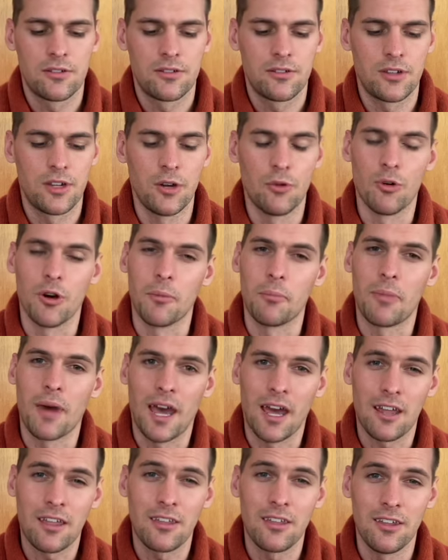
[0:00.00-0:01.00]
Do you know what
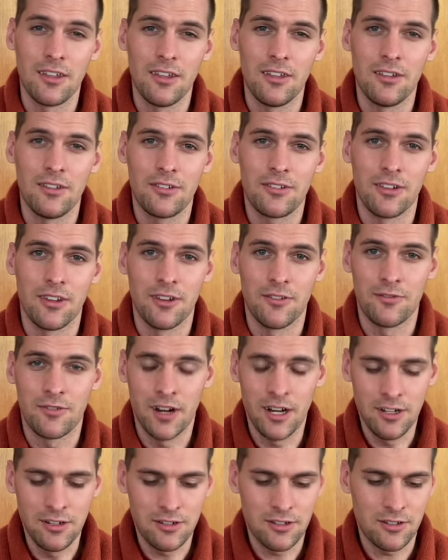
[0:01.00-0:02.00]
back is in
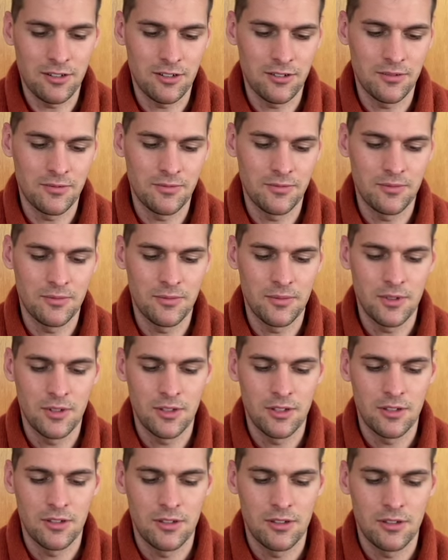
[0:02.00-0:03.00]
French?
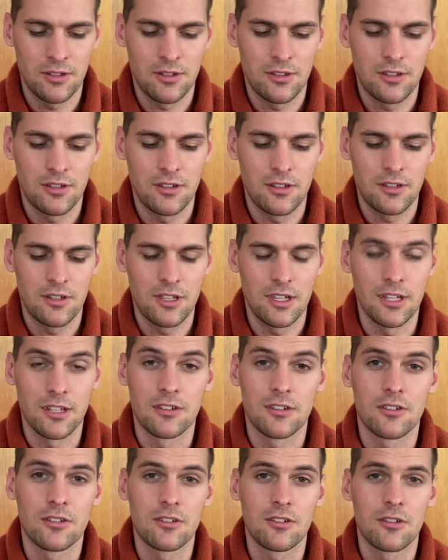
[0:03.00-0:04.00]

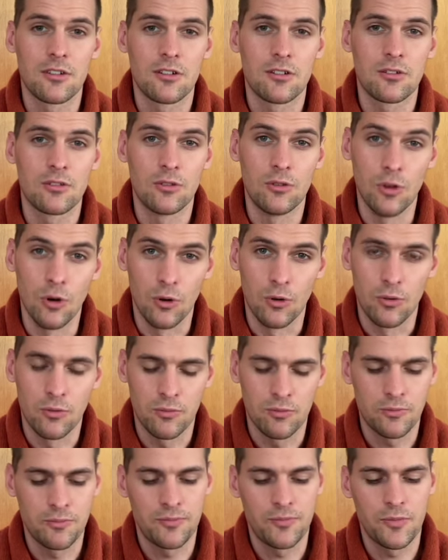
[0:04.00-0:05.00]
It's dos.
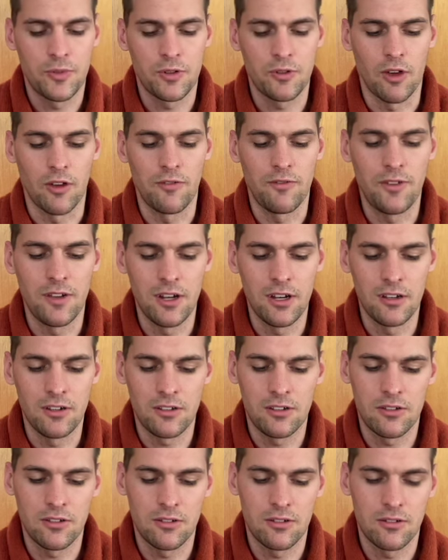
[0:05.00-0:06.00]
So I
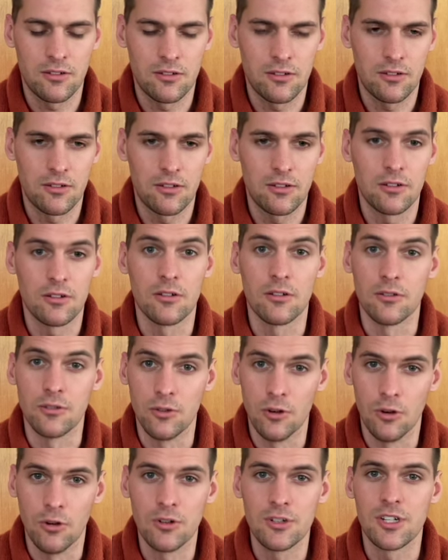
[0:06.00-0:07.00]
finished le
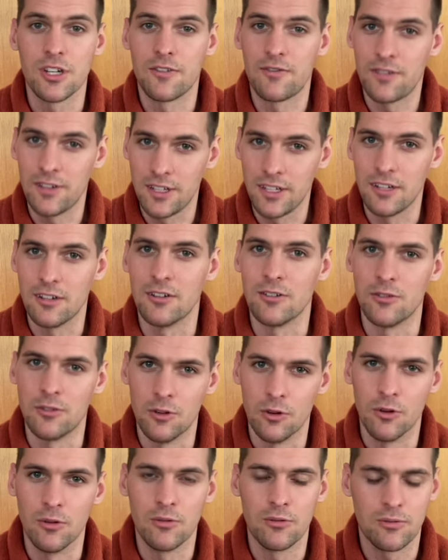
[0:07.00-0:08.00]
dos, j'ai fini le
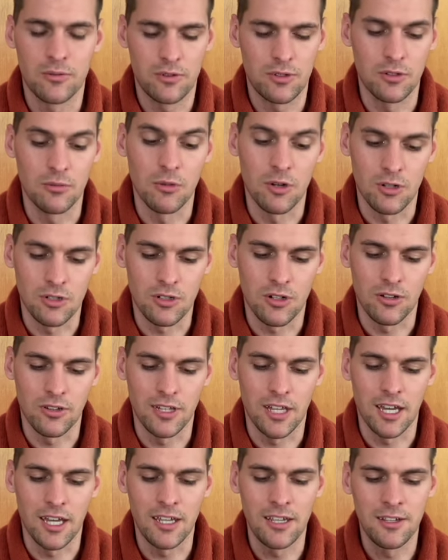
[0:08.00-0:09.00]
dos de mon
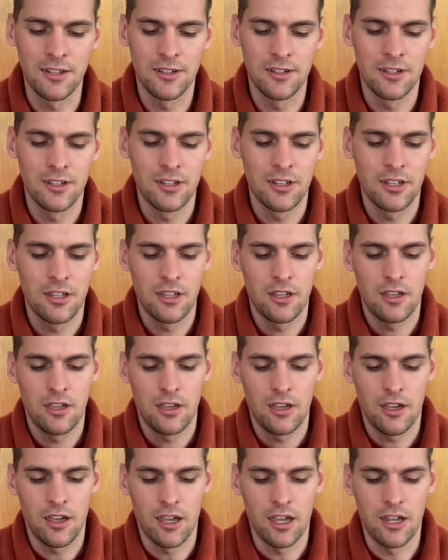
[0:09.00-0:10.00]
chandail.
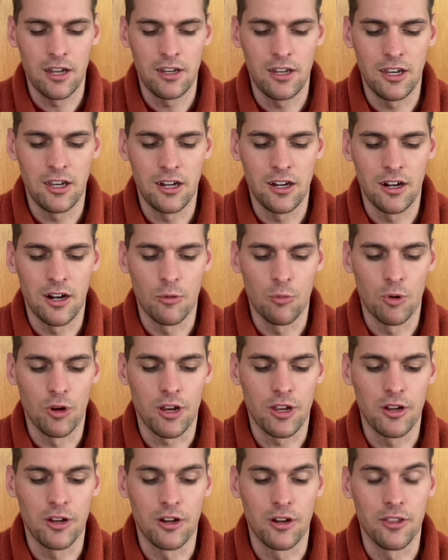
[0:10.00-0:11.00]
And here I'm
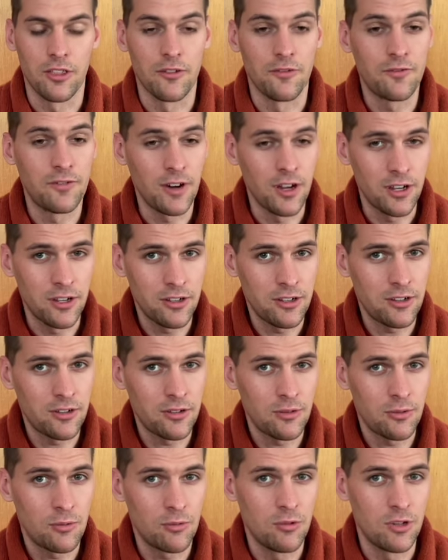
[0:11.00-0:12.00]
working on the front,
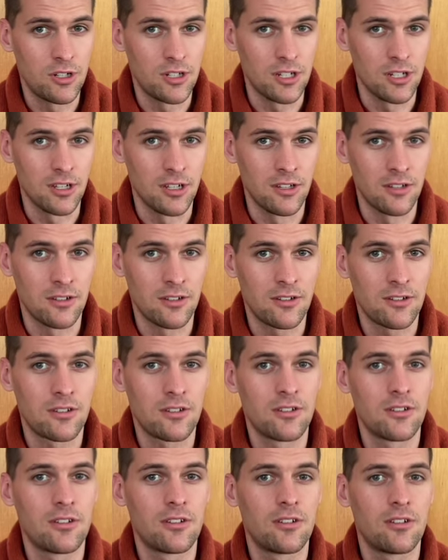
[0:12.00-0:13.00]
which
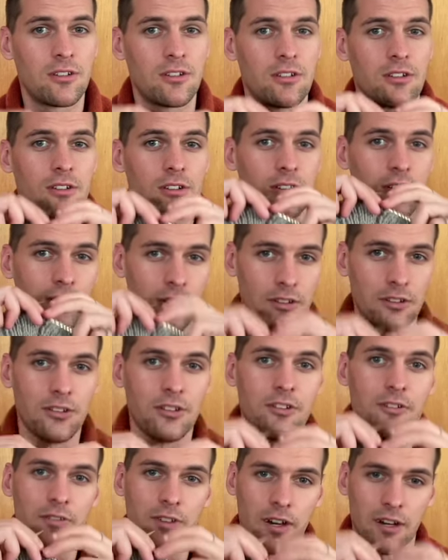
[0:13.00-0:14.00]
is le
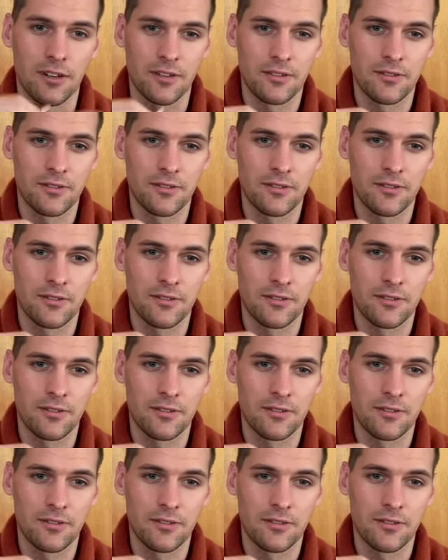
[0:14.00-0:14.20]
devant.